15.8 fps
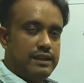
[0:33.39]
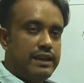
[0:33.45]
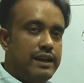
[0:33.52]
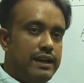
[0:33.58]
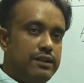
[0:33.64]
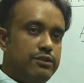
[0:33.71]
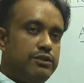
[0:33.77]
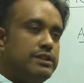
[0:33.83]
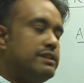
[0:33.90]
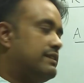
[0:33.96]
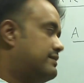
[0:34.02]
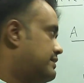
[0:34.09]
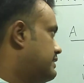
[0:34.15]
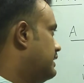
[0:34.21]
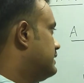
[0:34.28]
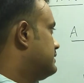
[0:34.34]

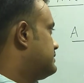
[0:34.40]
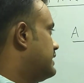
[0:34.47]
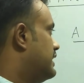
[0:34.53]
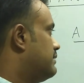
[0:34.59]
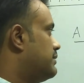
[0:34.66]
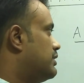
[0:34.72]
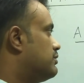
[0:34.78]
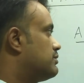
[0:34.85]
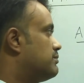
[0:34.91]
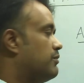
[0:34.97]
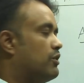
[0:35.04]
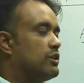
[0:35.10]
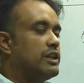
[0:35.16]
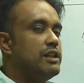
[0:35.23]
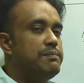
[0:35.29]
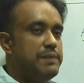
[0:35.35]
about
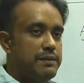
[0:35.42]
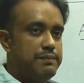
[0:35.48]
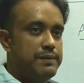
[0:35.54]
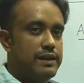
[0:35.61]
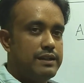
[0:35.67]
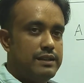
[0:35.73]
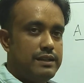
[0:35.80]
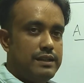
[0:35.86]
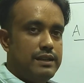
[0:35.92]
model paper.